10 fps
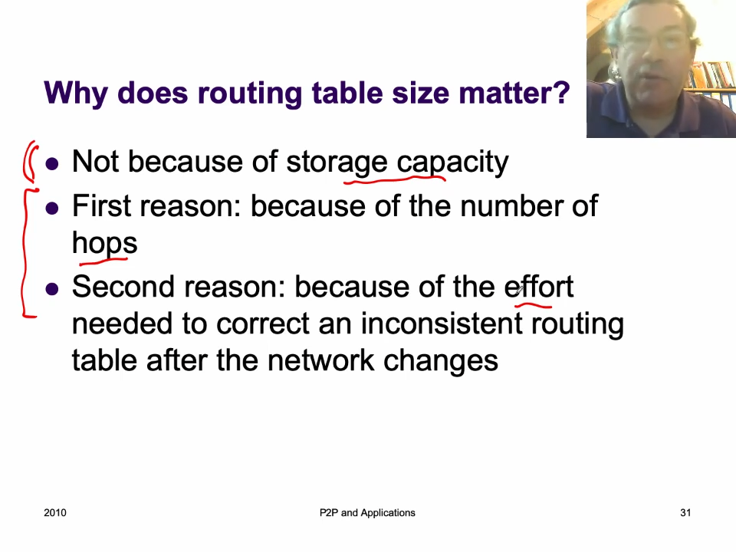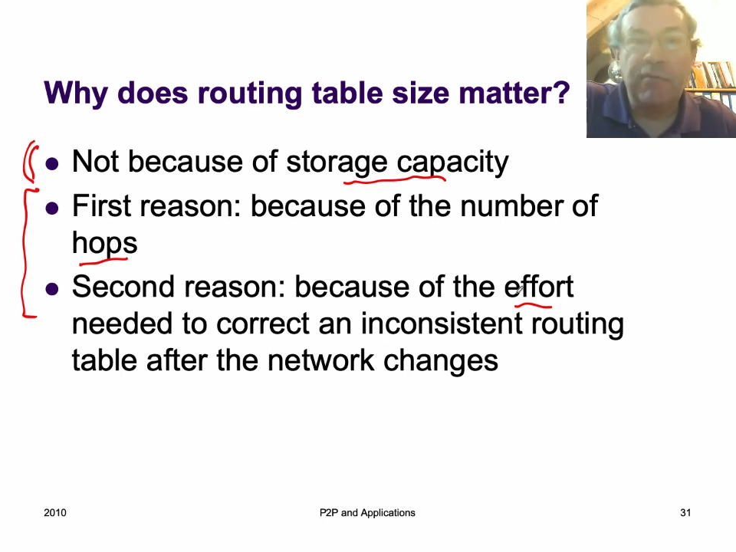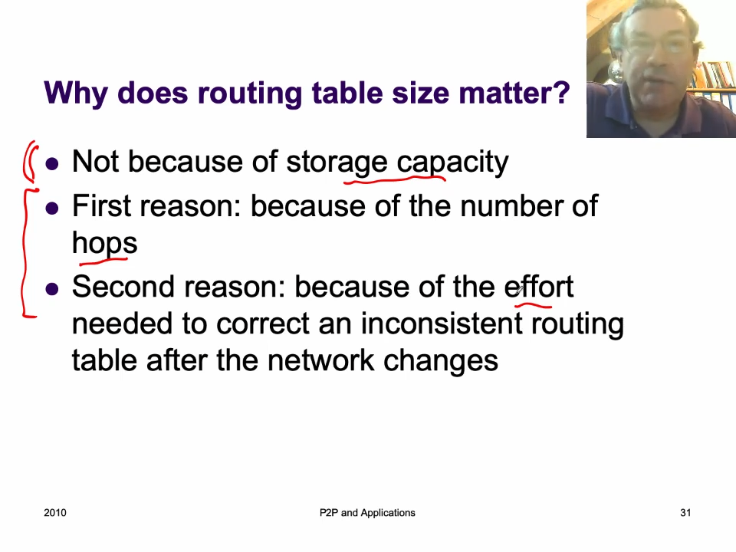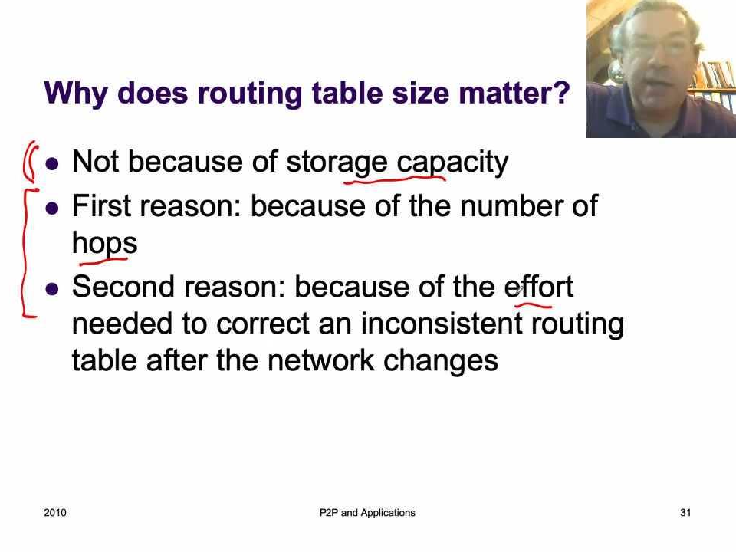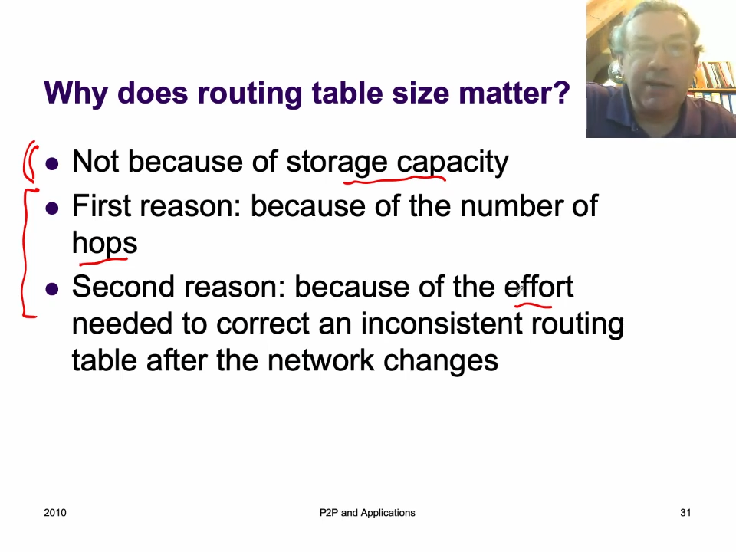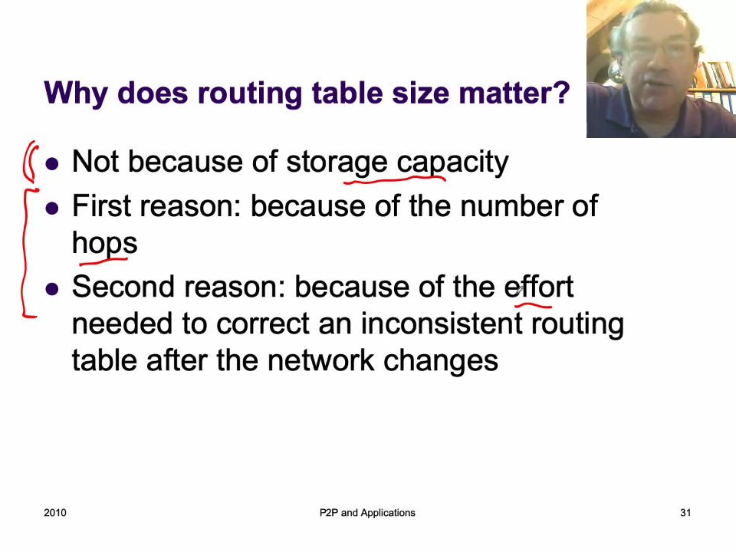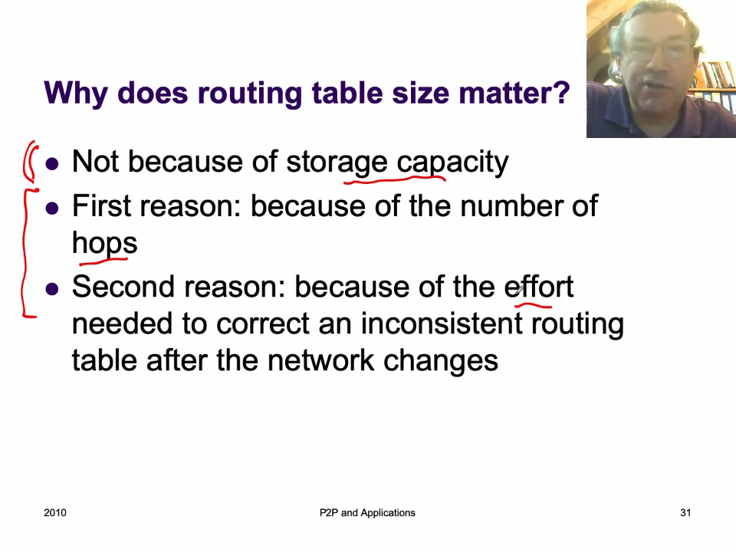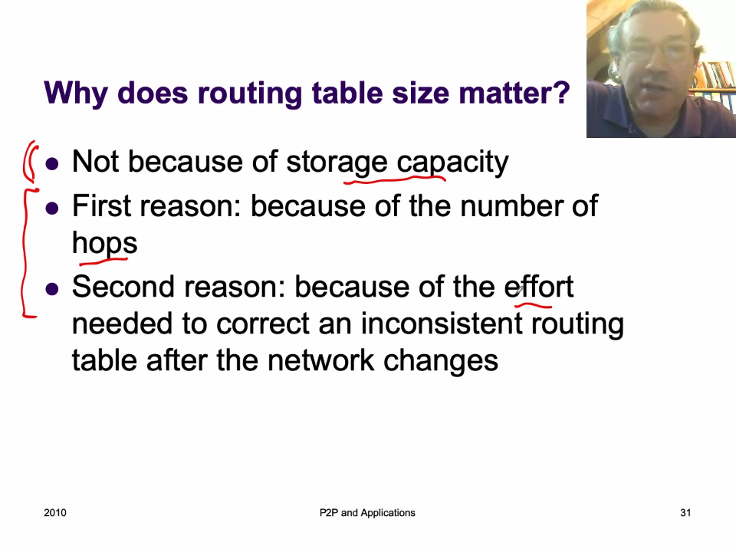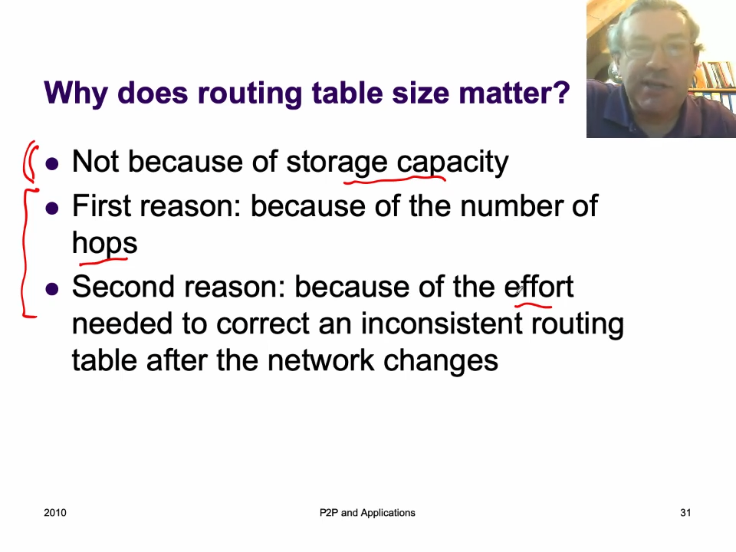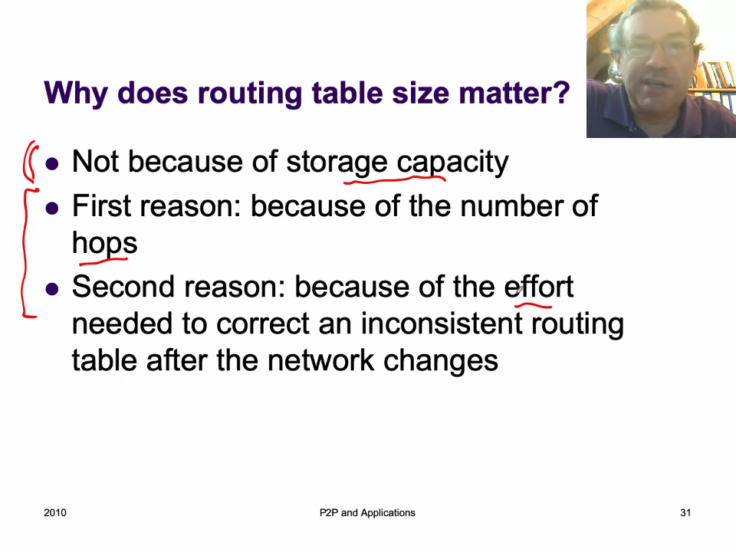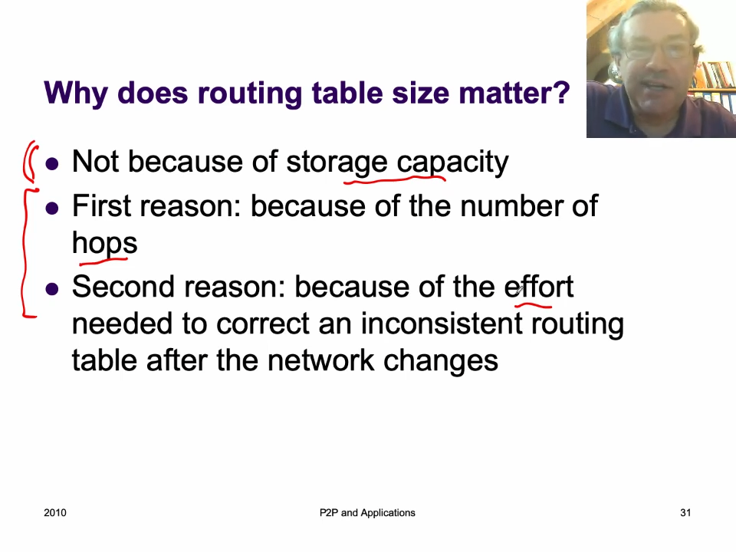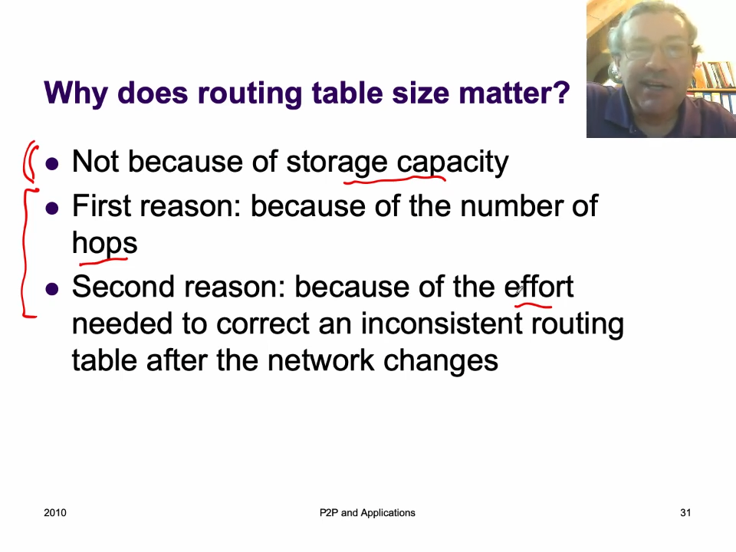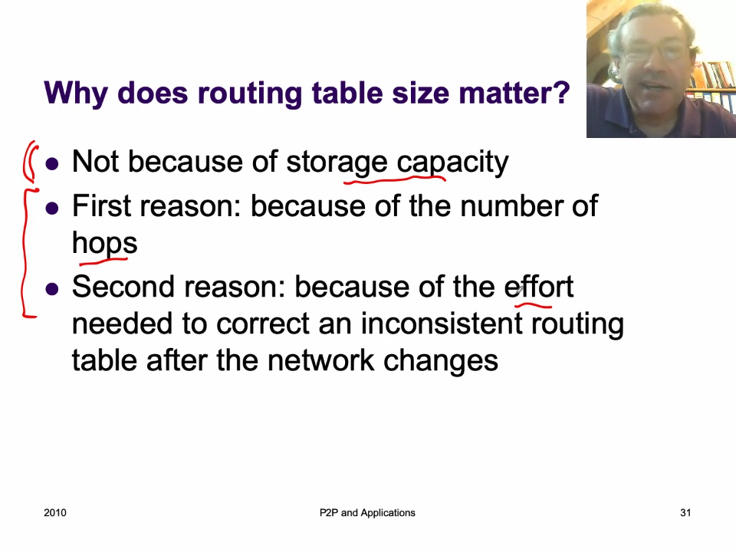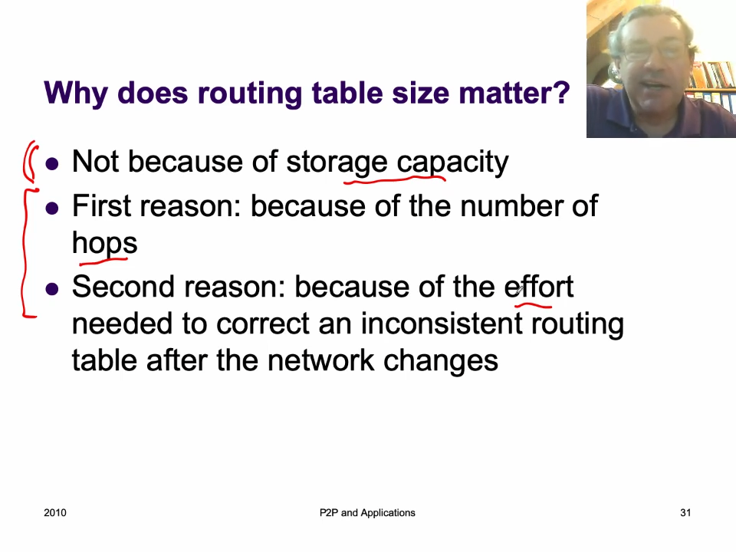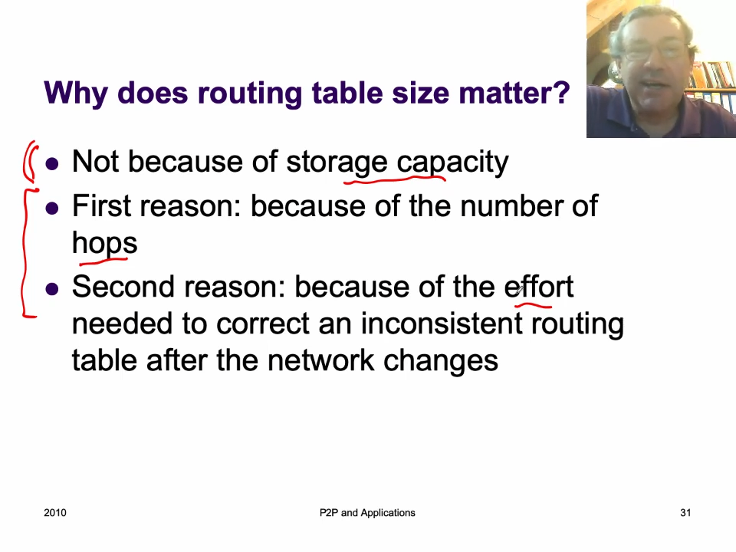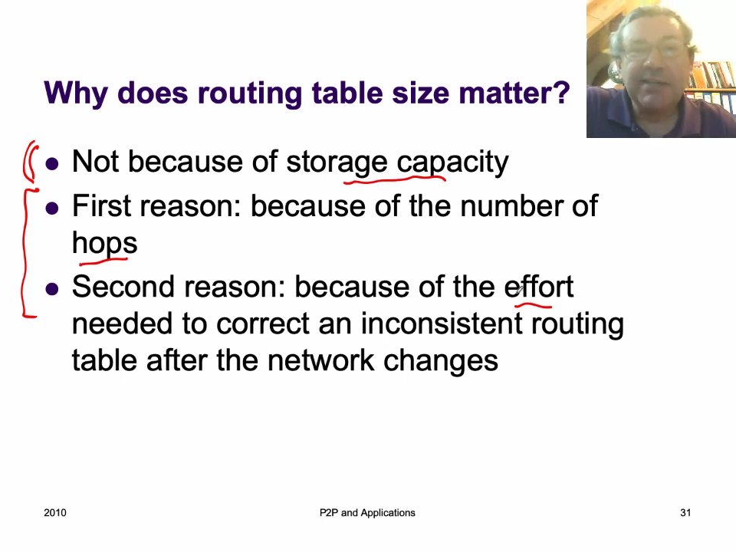of a DHT. Uh,